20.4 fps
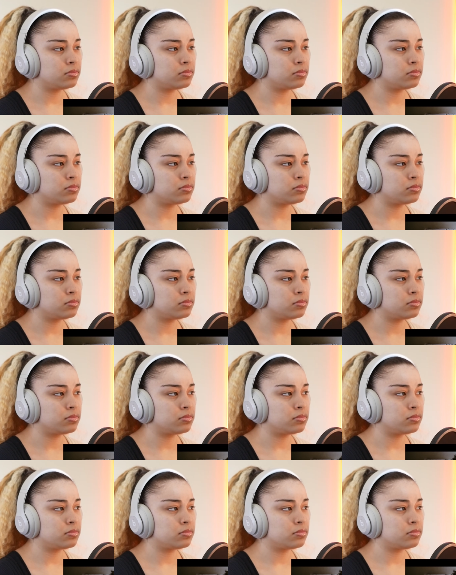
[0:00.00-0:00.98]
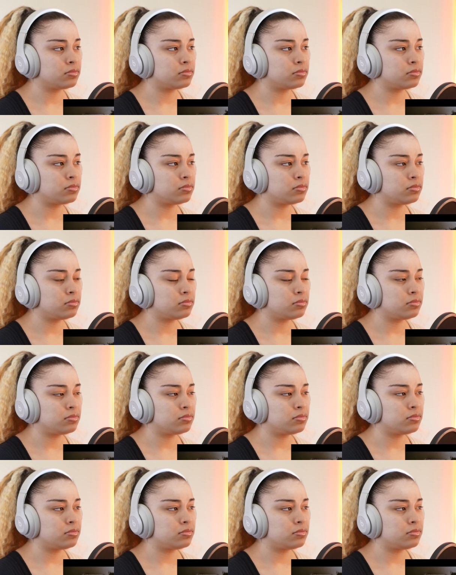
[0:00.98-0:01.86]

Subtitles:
(silence)